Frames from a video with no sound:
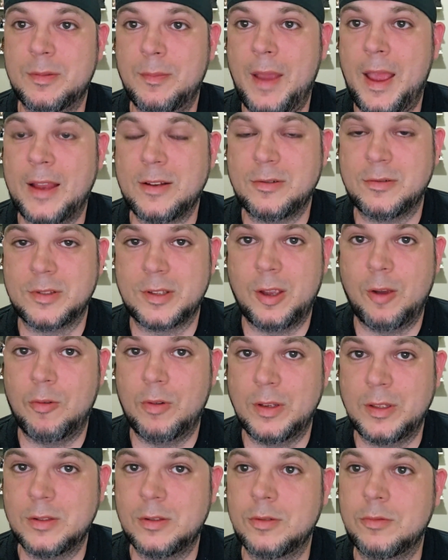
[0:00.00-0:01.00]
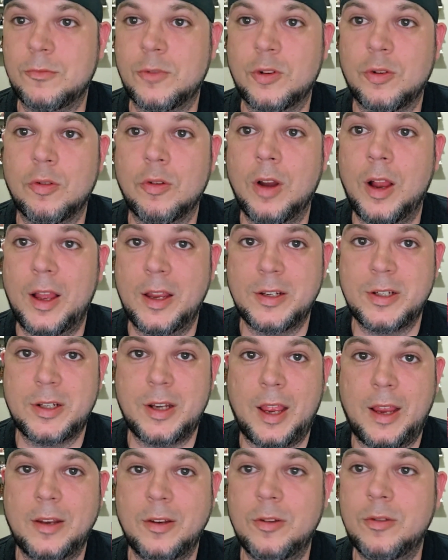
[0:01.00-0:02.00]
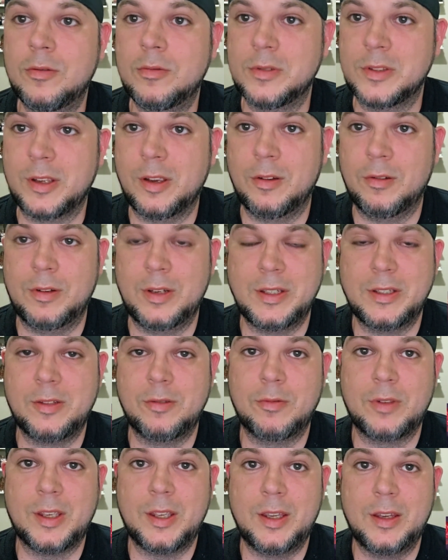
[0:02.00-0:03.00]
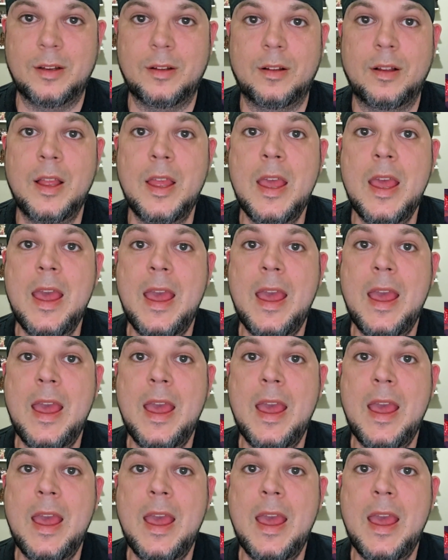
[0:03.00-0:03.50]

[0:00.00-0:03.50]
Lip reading: match was going to crush. I knew it was going to kill.